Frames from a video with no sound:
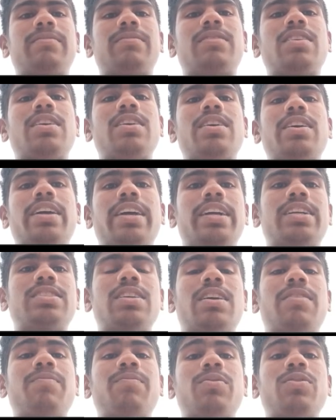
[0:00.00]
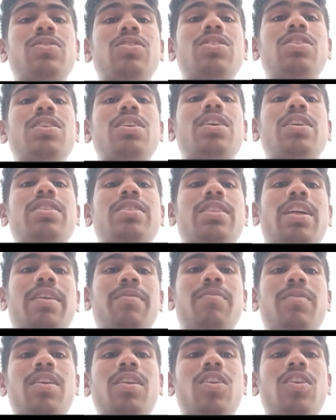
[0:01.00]
Example: thermal
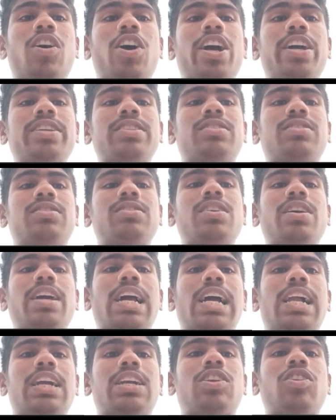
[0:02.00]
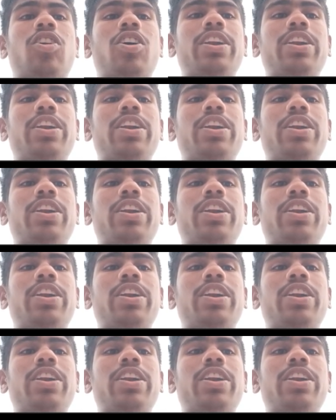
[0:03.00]
noise, electronic